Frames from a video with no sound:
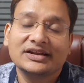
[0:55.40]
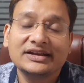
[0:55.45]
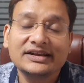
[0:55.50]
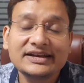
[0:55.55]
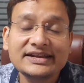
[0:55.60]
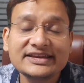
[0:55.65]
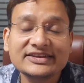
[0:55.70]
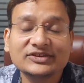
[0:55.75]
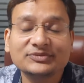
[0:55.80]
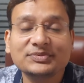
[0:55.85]

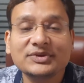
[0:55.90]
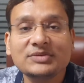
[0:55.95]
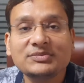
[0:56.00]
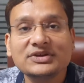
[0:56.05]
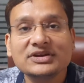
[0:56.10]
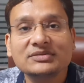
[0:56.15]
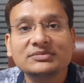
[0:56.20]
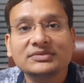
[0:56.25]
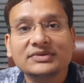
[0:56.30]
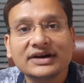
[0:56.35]
Least
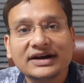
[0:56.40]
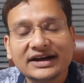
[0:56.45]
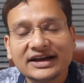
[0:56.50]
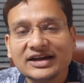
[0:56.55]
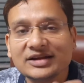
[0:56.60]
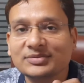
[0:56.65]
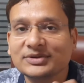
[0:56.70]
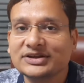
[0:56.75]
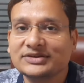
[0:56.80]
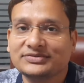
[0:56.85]
premium,
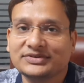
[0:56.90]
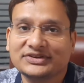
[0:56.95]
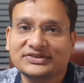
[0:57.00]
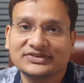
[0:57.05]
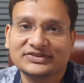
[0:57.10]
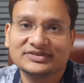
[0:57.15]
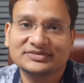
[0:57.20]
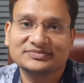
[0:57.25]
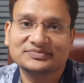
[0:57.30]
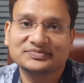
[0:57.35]
higher
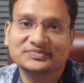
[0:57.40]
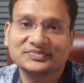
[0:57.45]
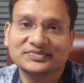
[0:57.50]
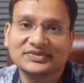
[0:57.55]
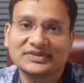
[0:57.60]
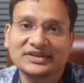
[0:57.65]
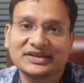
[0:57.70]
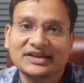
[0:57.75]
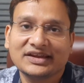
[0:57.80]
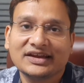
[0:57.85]
benefits.
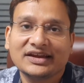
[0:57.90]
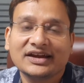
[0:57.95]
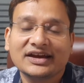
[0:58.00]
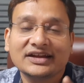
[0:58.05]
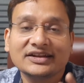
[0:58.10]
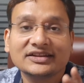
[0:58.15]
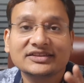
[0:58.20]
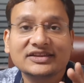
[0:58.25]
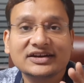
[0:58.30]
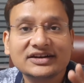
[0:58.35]

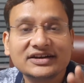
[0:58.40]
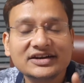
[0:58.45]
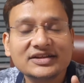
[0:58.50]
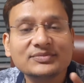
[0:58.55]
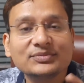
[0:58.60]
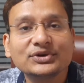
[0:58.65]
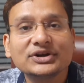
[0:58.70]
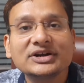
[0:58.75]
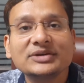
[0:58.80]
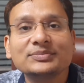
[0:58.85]
And the third
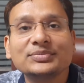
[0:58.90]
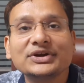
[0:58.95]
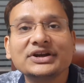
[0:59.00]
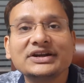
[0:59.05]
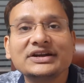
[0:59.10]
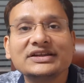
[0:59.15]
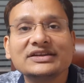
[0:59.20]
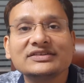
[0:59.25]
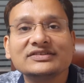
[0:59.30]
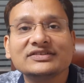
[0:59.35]
important
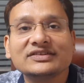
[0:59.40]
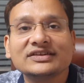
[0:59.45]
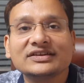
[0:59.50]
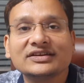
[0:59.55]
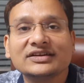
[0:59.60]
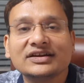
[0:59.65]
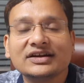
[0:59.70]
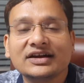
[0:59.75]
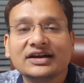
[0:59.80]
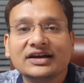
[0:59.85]
point is
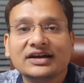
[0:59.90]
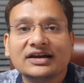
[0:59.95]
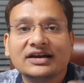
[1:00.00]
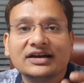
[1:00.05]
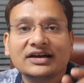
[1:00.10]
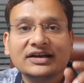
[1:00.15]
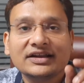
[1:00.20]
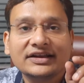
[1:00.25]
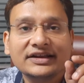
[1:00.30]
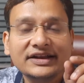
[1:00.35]

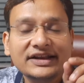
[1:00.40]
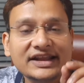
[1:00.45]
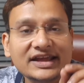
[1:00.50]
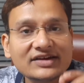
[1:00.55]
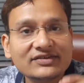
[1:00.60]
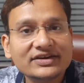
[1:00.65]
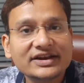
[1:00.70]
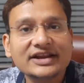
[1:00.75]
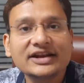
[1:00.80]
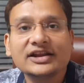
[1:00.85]

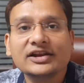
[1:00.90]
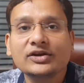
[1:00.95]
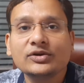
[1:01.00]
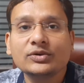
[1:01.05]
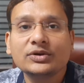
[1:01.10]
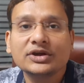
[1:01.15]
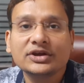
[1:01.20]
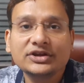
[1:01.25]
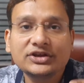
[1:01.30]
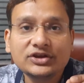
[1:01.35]
never
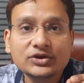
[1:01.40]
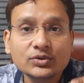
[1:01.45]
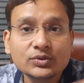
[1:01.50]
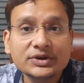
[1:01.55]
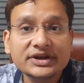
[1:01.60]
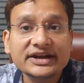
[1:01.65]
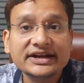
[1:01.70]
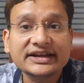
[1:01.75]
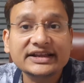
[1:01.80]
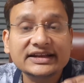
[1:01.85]
include
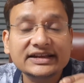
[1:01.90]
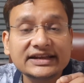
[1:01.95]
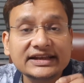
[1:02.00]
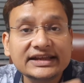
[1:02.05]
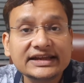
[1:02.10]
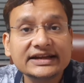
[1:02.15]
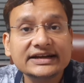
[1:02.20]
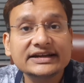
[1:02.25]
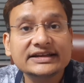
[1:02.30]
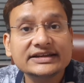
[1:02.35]
unit
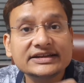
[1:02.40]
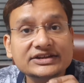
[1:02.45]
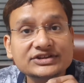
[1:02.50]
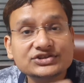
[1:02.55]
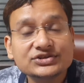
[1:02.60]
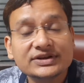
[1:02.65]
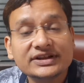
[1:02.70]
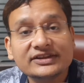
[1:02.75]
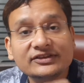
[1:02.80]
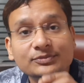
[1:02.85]
linked
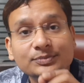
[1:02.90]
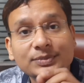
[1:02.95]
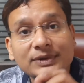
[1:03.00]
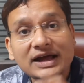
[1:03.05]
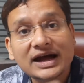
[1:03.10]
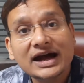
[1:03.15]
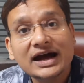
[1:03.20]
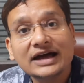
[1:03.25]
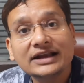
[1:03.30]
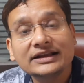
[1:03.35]
insurance
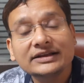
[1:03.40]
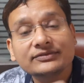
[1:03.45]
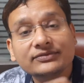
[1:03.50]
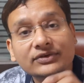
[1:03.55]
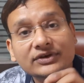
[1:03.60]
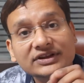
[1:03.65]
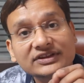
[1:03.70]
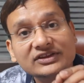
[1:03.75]
plan for